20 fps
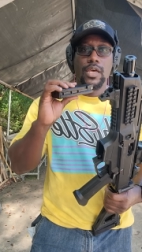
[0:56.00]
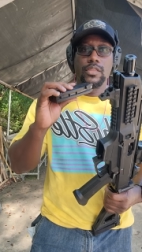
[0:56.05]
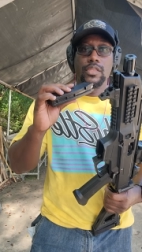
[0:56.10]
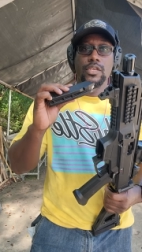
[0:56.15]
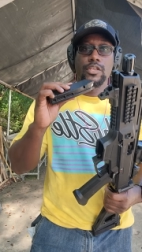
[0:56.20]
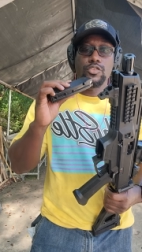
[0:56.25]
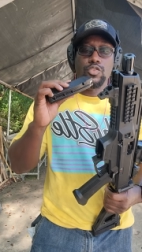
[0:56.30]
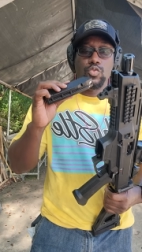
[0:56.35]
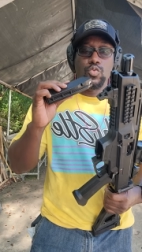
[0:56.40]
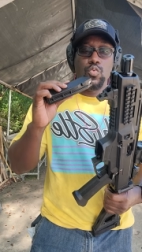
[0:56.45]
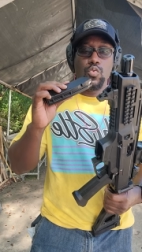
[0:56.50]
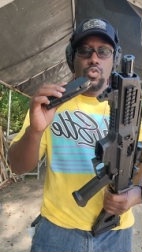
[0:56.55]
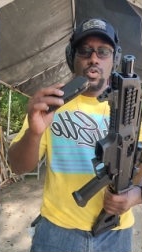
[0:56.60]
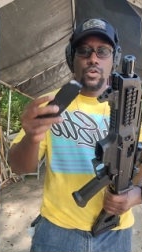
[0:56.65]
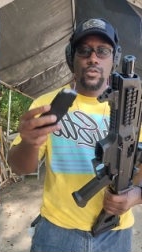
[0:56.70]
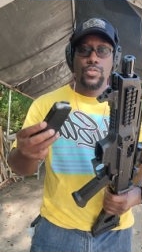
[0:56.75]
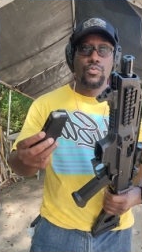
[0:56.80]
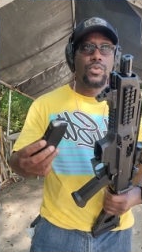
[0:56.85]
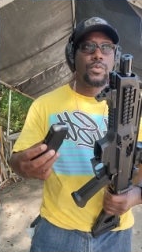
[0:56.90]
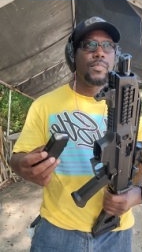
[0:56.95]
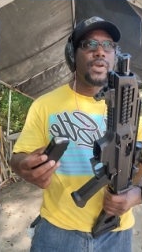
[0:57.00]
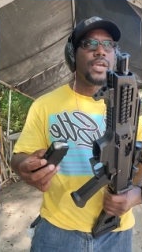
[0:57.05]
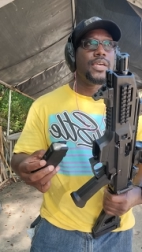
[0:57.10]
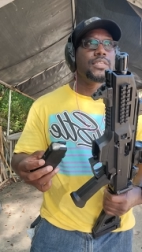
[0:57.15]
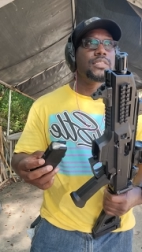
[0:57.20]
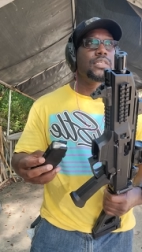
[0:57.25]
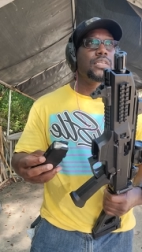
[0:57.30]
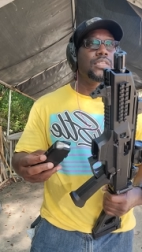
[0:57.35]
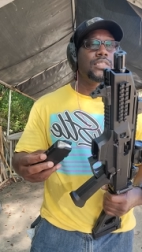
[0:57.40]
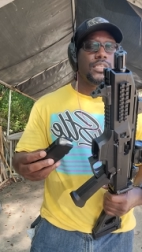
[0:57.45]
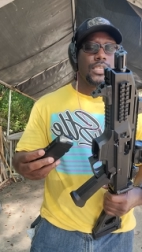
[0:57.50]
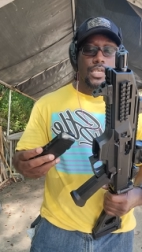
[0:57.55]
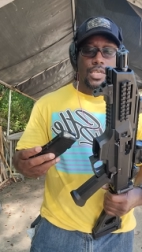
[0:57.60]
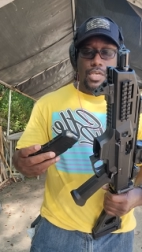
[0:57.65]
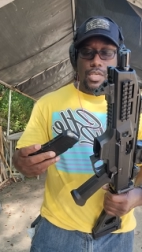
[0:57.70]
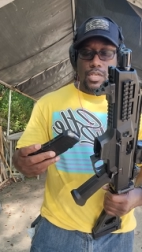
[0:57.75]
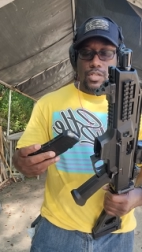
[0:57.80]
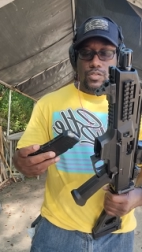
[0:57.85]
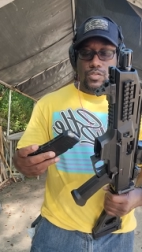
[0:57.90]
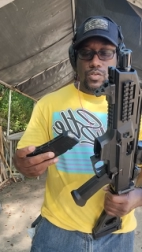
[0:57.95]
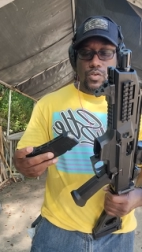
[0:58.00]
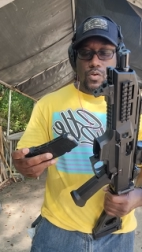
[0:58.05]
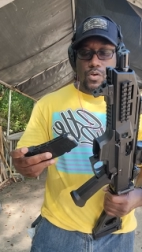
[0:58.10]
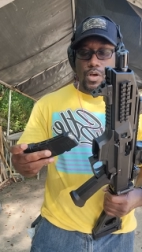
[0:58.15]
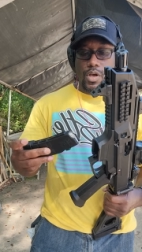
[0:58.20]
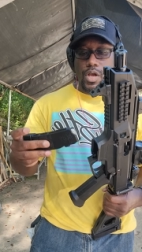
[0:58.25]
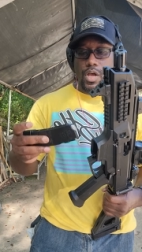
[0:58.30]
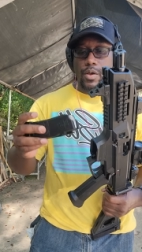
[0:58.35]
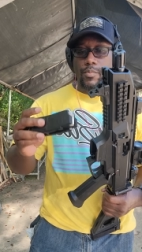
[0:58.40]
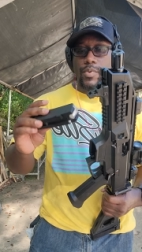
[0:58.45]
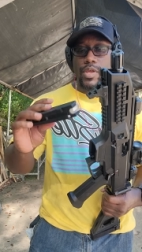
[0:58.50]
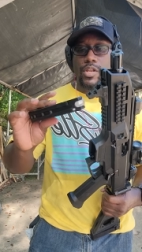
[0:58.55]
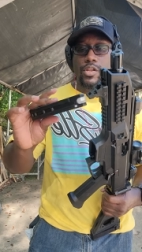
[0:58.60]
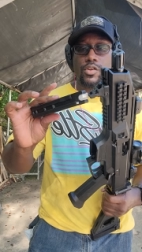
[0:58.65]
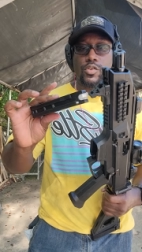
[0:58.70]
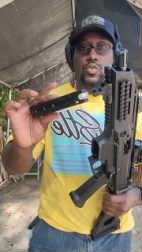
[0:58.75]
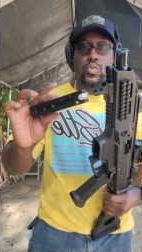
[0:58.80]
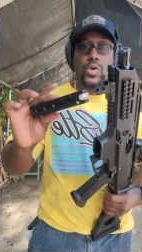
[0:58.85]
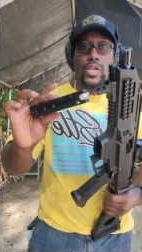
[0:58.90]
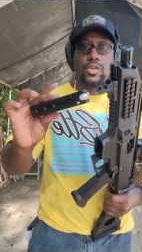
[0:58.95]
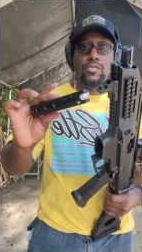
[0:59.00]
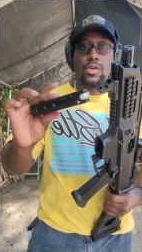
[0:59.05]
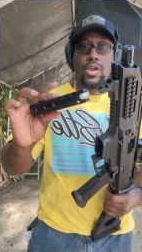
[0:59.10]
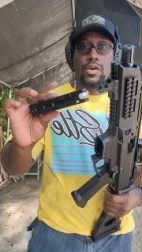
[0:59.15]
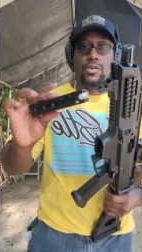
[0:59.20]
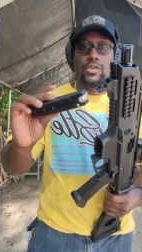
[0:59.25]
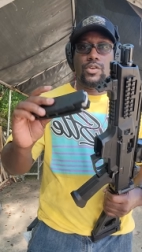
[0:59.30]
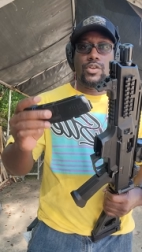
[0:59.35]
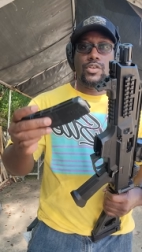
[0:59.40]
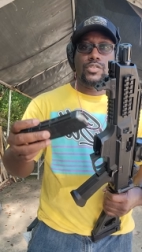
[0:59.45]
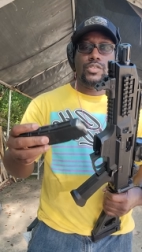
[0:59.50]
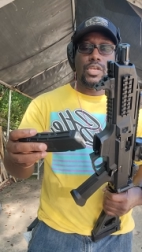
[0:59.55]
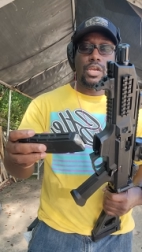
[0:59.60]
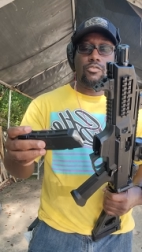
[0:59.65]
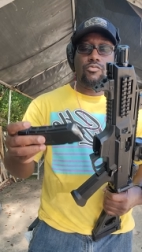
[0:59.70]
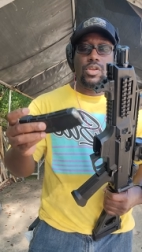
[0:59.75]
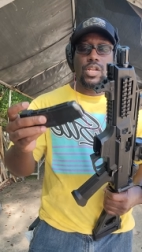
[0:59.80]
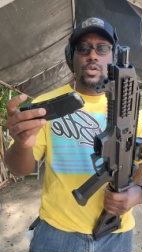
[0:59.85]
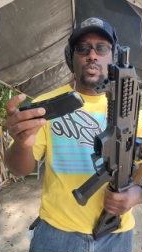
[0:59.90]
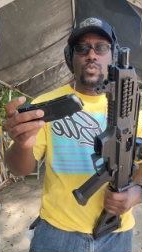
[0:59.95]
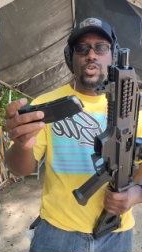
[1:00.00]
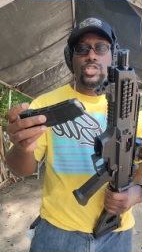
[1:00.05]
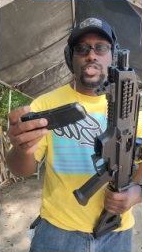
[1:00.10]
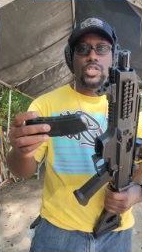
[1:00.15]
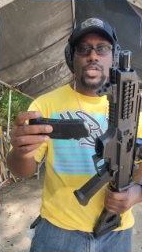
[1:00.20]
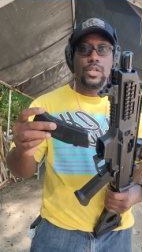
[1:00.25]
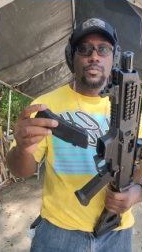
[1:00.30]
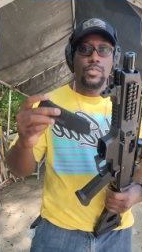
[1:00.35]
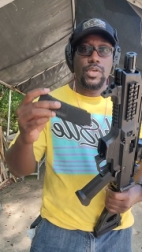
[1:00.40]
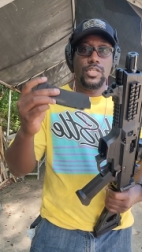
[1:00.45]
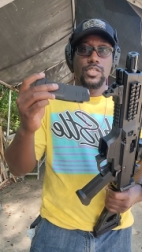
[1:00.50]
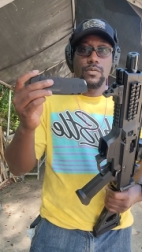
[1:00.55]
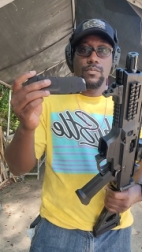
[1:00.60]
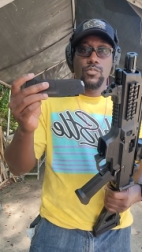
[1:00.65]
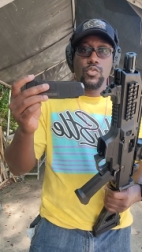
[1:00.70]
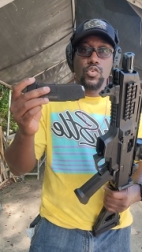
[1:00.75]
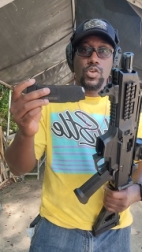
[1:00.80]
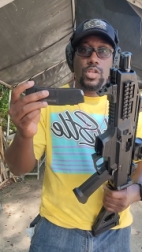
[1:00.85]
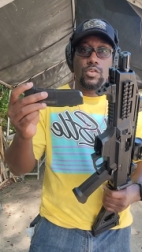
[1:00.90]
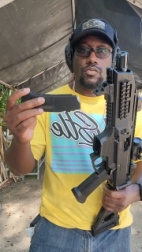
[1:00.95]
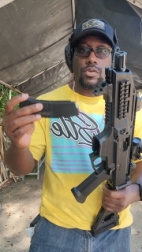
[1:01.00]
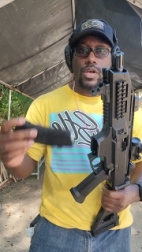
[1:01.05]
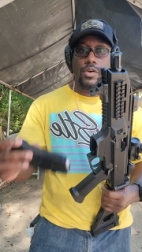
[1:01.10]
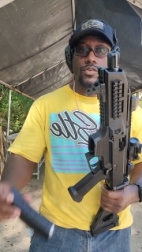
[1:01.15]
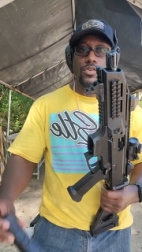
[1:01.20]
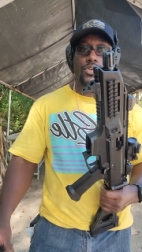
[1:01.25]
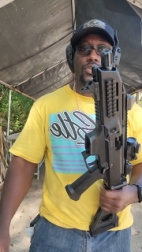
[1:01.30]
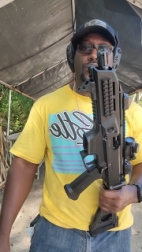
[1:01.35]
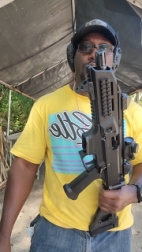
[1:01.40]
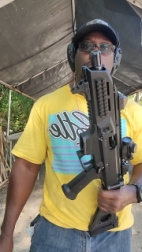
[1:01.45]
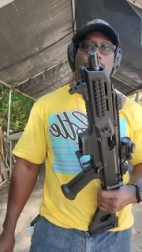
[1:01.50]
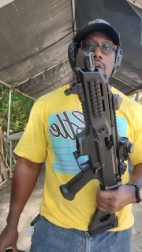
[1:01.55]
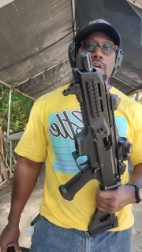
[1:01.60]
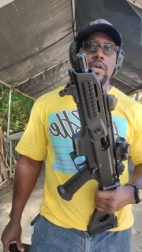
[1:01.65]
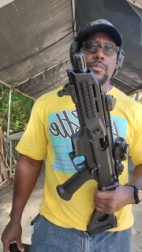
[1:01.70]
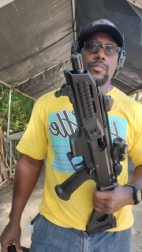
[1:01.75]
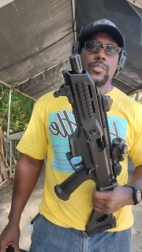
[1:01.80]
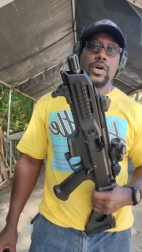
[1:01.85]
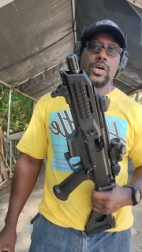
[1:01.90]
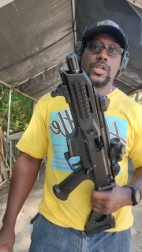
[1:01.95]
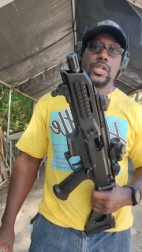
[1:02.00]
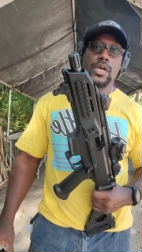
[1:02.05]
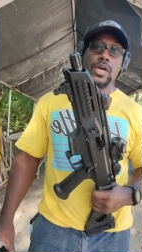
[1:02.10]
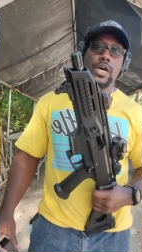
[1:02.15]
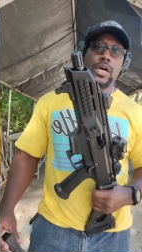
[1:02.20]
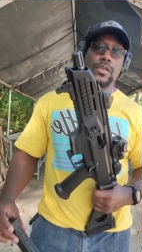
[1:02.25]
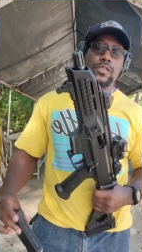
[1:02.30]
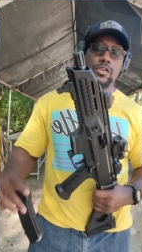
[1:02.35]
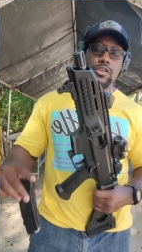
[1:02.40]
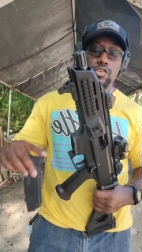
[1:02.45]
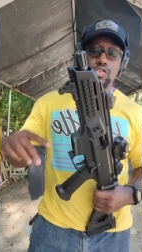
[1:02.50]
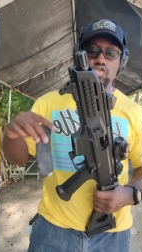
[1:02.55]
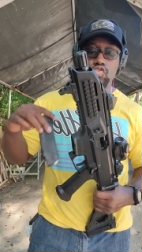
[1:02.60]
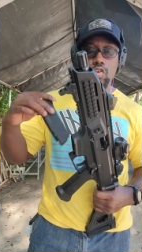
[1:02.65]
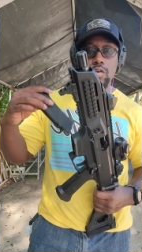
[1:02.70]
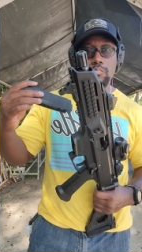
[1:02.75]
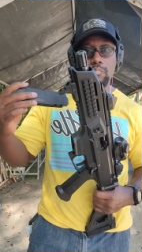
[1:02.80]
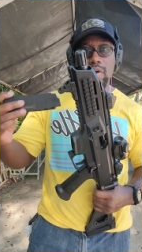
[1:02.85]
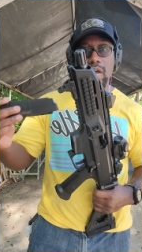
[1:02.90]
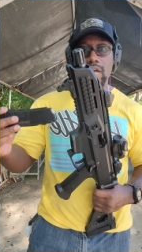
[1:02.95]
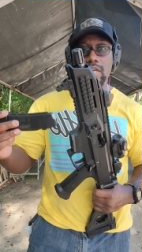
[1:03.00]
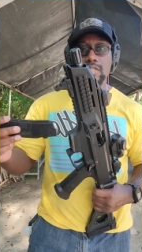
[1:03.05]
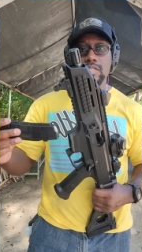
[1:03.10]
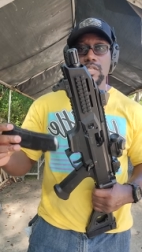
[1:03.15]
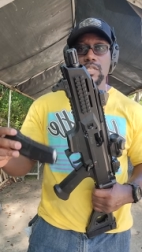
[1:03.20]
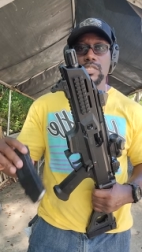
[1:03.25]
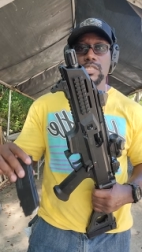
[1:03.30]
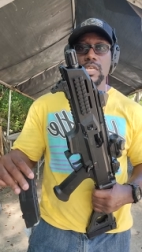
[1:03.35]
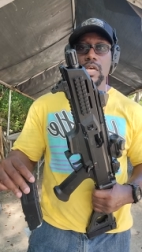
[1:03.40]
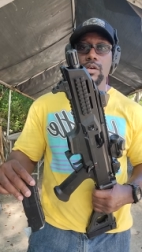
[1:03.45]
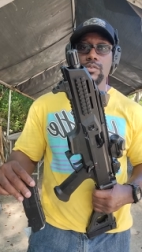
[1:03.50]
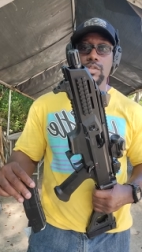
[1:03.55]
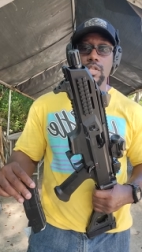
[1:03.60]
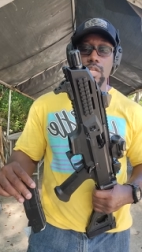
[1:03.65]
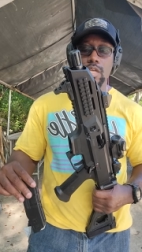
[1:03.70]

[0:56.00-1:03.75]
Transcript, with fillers: I think it's two or three magazines. So, um, and they're 20 rounders. I think they made some 30 rounders, but uh, there are drum magazines out